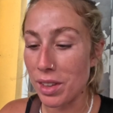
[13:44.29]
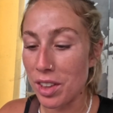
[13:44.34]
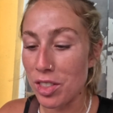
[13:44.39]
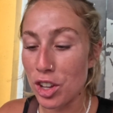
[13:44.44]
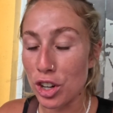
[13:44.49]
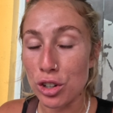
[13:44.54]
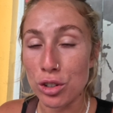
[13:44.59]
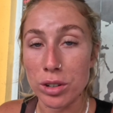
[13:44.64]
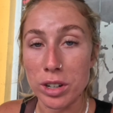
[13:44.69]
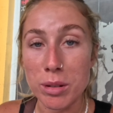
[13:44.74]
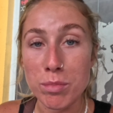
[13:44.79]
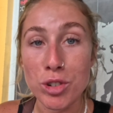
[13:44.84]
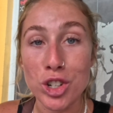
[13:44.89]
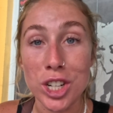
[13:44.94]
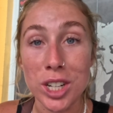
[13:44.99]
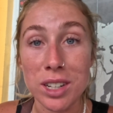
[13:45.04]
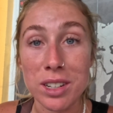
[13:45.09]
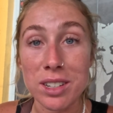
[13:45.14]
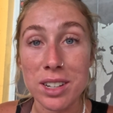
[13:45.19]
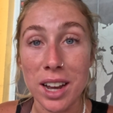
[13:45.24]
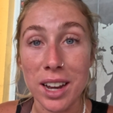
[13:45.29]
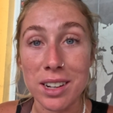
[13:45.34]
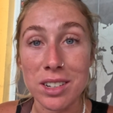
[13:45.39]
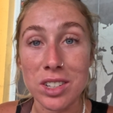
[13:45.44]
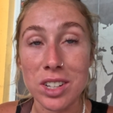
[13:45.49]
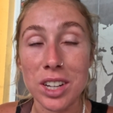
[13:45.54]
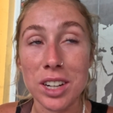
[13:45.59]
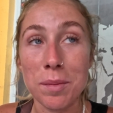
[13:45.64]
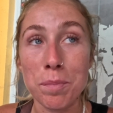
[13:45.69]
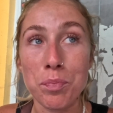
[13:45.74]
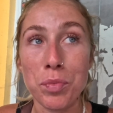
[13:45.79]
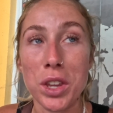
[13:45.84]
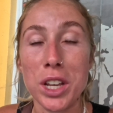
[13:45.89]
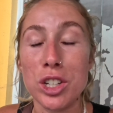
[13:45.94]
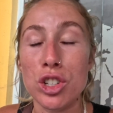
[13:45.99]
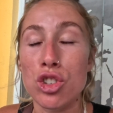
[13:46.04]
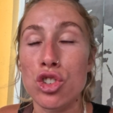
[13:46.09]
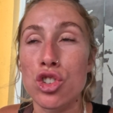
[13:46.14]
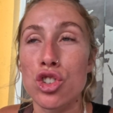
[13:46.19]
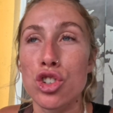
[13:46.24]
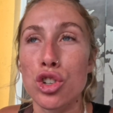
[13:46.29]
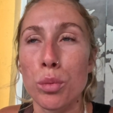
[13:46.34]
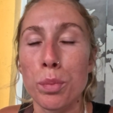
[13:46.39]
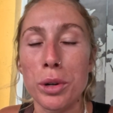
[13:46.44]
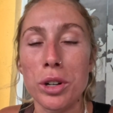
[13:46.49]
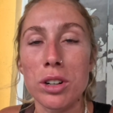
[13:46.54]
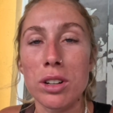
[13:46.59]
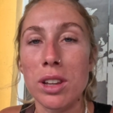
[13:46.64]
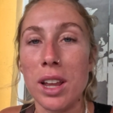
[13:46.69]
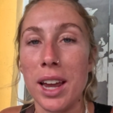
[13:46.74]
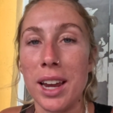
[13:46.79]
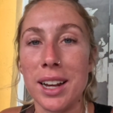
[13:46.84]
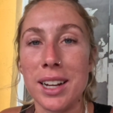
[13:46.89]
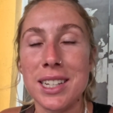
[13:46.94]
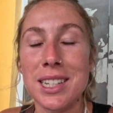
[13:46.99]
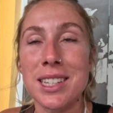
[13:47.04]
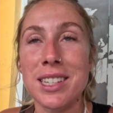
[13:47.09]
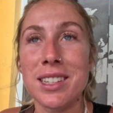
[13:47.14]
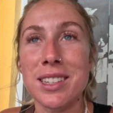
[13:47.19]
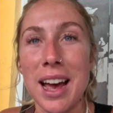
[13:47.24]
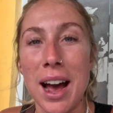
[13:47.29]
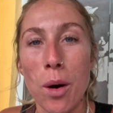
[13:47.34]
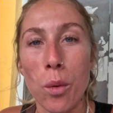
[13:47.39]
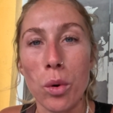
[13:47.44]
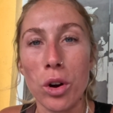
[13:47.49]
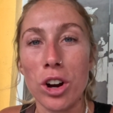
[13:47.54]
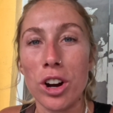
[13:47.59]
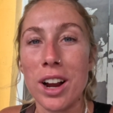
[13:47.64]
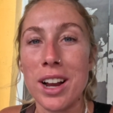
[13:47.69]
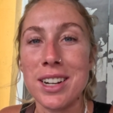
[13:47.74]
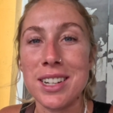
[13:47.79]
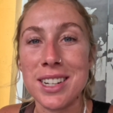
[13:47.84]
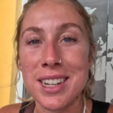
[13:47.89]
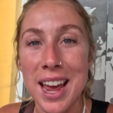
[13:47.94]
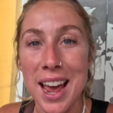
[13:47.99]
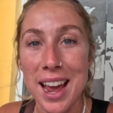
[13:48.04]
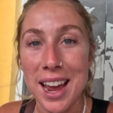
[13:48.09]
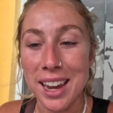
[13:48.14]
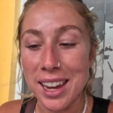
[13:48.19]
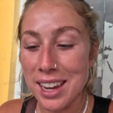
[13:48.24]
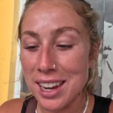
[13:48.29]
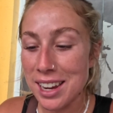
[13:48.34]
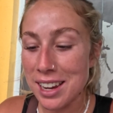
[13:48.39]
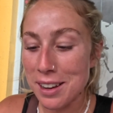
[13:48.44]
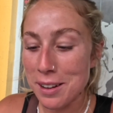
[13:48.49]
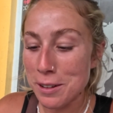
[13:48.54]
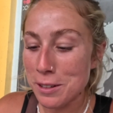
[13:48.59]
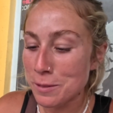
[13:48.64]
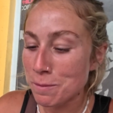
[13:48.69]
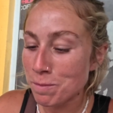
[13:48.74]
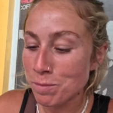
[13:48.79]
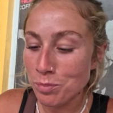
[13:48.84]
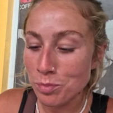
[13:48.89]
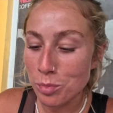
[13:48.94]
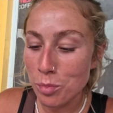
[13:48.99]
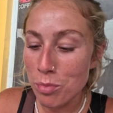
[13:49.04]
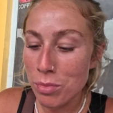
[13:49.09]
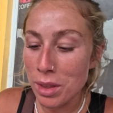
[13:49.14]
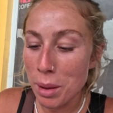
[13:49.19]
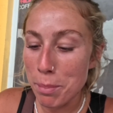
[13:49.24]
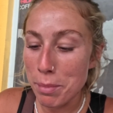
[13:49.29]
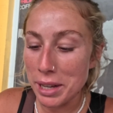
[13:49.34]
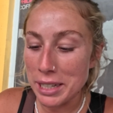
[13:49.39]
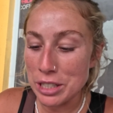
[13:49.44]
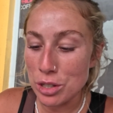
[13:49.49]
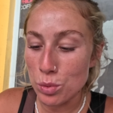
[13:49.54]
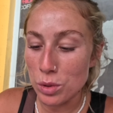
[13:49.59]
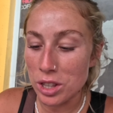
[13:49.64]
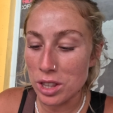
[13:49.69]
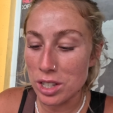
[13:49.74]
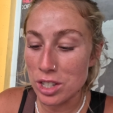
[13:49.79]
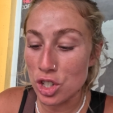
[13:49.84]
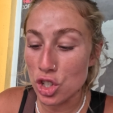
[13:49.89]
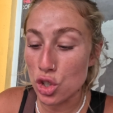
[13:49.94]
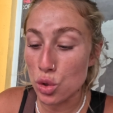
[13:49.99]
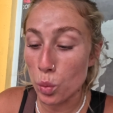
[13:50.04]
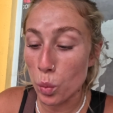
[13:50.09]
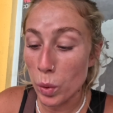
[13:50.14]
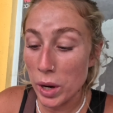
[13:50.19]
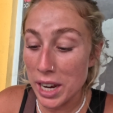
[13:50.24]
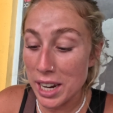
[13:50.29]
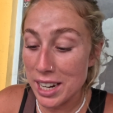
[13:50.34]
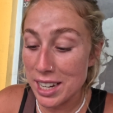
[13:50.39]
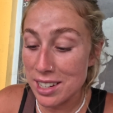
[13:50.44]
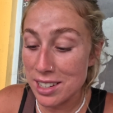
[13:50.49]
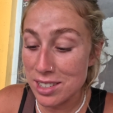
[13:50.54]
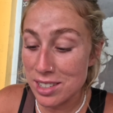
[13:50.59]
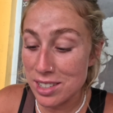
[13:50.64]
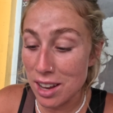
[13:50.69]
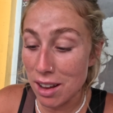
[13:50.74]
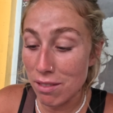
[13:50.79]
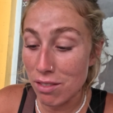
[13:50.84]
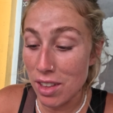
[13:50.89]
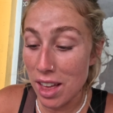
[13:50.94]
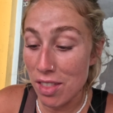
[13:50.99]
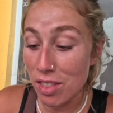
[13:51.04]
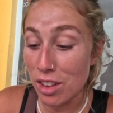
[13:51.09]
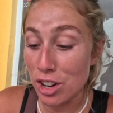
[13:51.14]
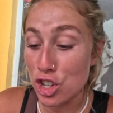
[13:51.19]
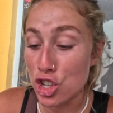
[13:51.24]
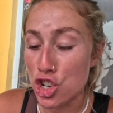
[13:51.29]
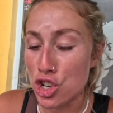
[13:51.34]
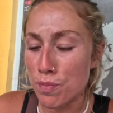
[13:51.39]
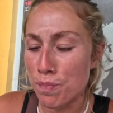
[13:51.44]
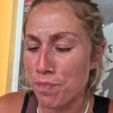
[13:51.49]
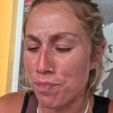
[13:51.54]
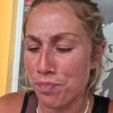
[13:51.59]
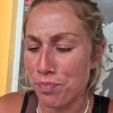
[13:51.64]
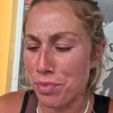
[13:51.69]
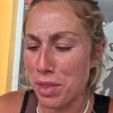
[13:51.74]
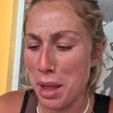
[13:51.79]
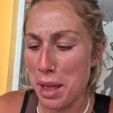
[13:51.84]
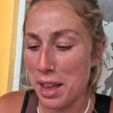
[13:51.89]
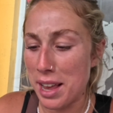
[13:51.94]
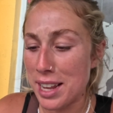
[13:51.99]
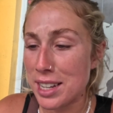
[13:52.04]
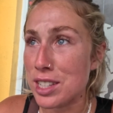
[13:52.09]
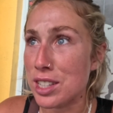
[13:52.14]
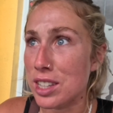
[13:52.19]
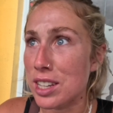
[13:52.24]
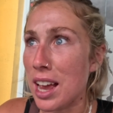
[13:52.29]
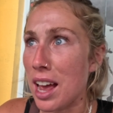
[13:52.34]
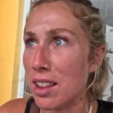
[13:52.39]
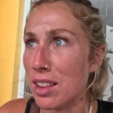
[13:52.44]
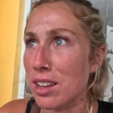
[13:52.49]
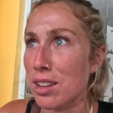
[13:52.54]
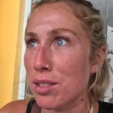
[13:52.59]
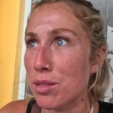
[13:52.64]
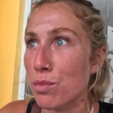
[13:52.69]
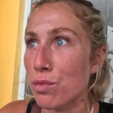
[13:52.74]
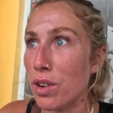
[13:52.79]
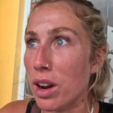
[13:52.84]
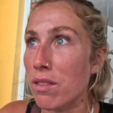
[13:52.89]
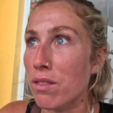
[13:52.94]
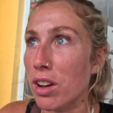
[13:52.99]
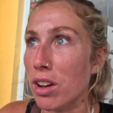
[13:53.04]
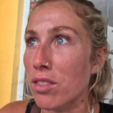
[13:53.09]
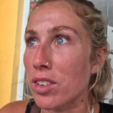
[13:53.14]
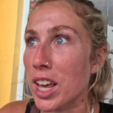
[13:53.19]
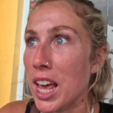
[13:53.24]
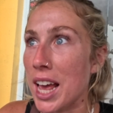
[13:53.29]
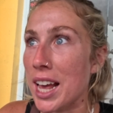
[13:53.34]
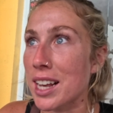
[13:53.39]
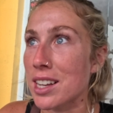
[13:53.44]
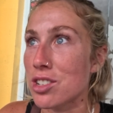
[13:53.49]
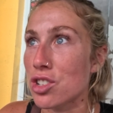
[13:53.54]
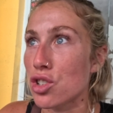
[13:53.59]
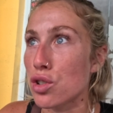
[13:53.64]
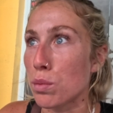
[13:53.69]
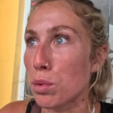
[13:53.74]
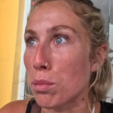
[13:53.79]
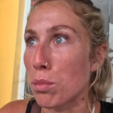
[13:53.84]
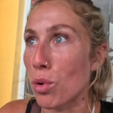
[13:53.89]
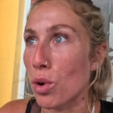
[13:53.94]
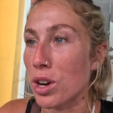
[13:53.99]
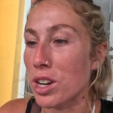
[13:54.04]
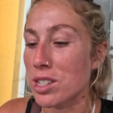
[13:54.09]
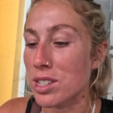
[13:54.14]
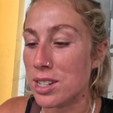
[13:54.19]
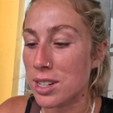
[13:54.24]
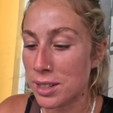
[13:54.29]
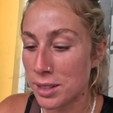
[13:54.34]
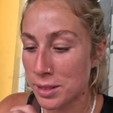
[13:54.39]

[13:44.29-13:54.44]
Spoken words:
The cream cheese icing is super like sour and tangy, mixed with the sweetness of, and then yeah, the red velvet cake is super moist,